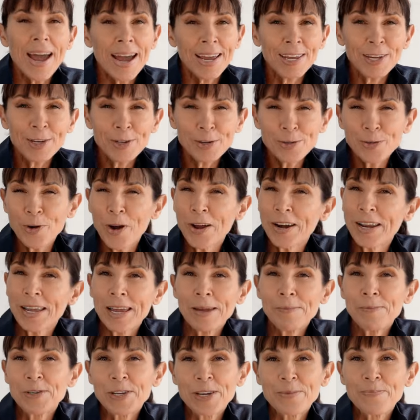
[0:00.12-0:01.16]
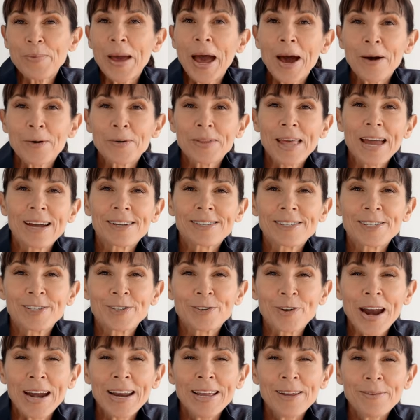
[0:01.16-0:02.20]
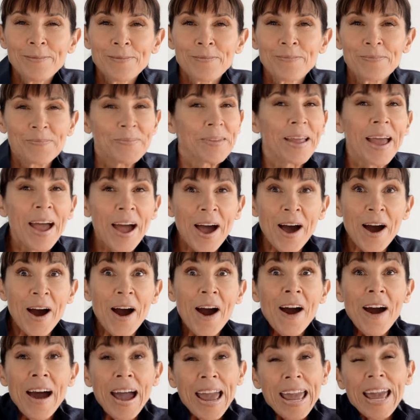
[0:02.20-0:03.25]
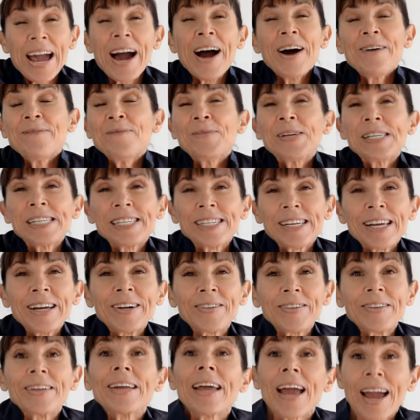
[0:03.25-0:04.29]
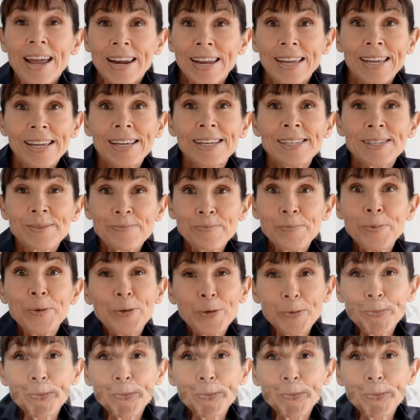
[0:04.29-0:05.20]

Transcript: Are you trying to empty your bowel without straining? Hi, I'm Michelle, and here's MOO to